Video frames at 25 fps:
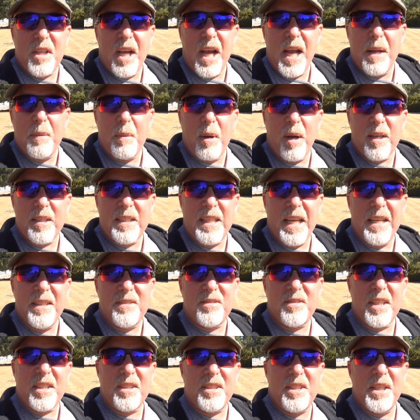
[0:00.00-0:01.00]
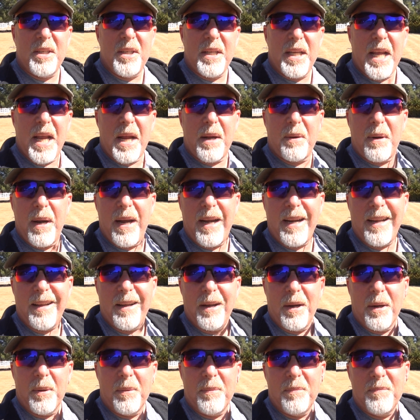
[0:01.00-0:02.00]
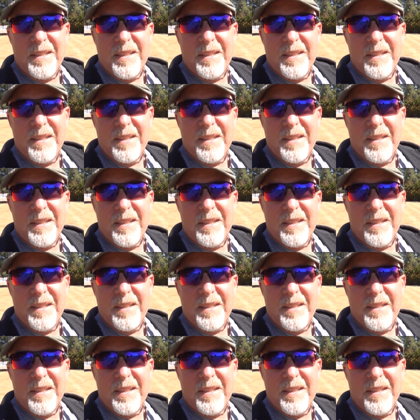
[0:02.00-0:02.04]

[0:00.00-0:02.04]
time on K6UDA radio.